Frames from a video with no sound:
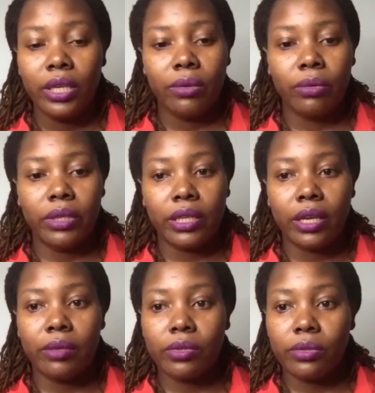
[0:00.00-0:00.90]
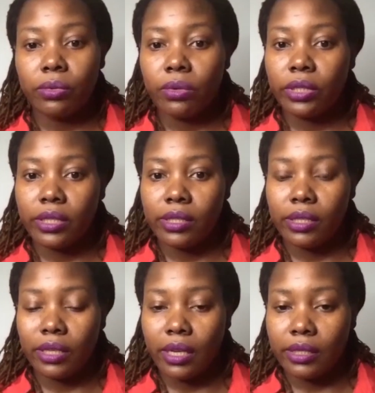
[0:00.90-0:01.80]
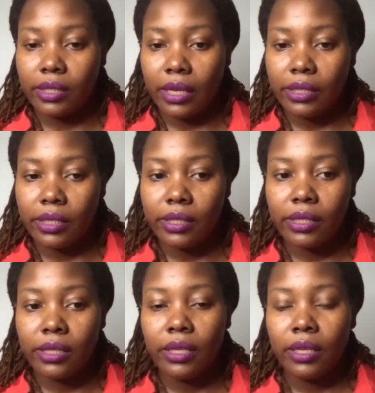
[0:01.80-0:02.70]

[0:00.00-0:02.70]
when it comes to water scarcity